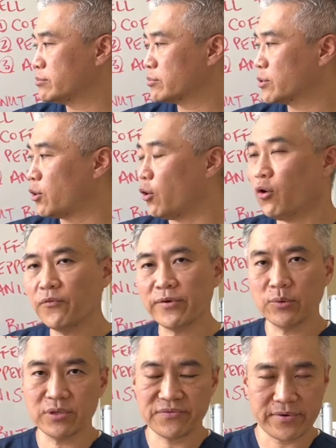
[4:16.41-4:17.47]
COVID
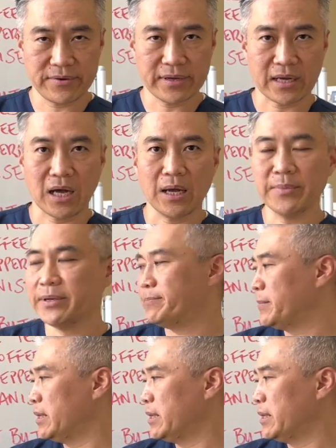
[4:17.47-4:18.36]
was very common,